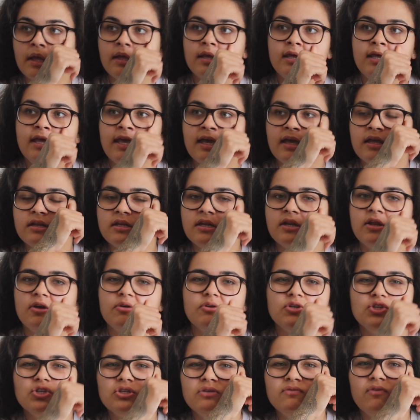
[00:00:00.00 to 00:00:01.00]
Yeah, I don't know,
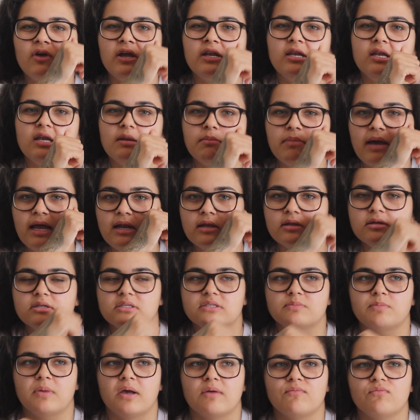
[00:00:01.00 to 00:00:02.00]
it's just finding the
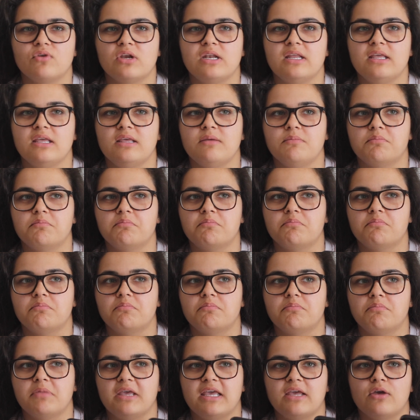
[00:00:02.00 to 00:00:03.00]
balance, but I'm really
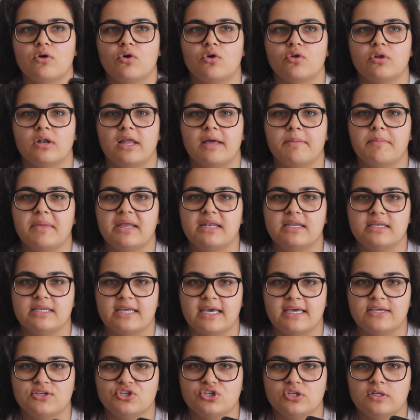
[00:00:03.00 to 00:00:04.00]
big on like
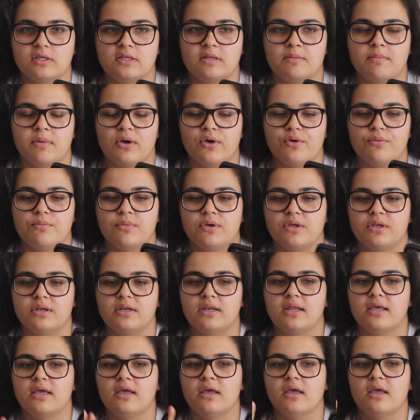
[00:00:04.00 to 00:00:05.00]
meditation at the moment.
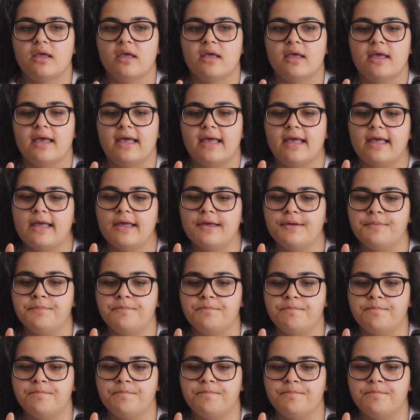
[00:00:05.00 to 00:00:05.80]
I